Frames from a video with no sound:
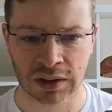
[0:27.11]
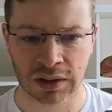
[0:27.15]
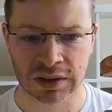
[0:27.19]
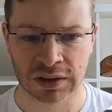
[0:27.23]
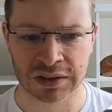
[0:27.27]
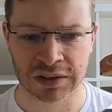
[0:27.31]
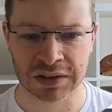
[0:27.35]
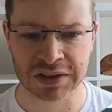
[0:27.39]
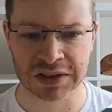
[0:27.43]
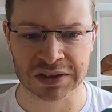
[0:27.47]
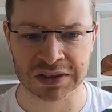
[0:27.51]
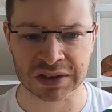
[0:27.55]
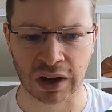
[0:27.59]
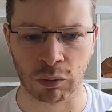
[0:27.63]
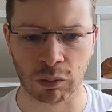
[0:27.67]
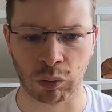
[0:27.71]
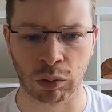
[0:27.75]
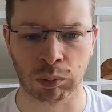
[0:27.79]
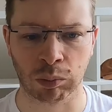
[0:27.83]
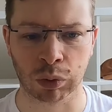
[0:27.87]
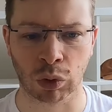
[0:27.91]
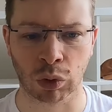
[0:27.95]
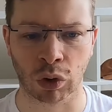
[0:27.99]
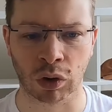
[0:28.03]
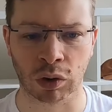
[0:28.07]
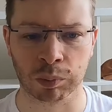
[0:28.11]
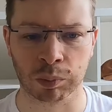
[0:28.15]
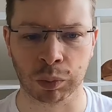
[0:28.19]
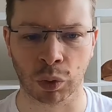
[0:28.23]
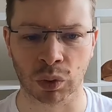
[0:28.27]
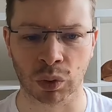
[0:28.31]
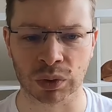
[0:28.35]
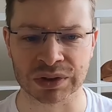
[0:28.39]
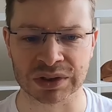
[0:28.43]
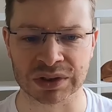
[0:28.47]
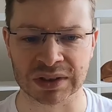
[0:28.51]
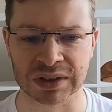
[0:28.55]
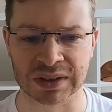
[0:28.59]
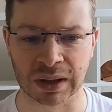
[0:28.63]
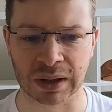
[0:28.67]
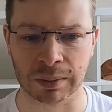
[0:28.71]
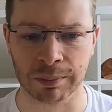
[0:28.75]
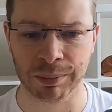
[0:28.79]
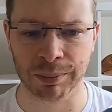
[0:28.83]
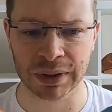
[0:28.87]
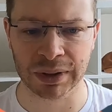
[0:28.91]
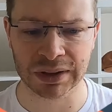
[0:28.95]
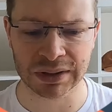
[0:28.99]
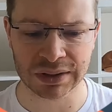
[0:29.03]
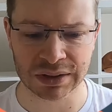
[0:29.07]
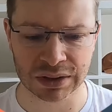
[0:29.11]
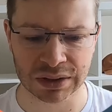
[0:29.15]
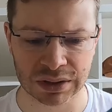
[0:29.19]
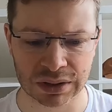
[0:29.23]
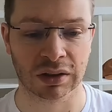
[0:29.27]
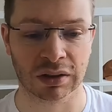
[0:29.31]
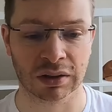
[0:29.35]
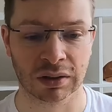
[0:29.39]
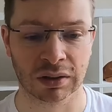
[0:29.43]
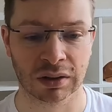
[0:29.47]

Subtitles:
This is our blog post setup page.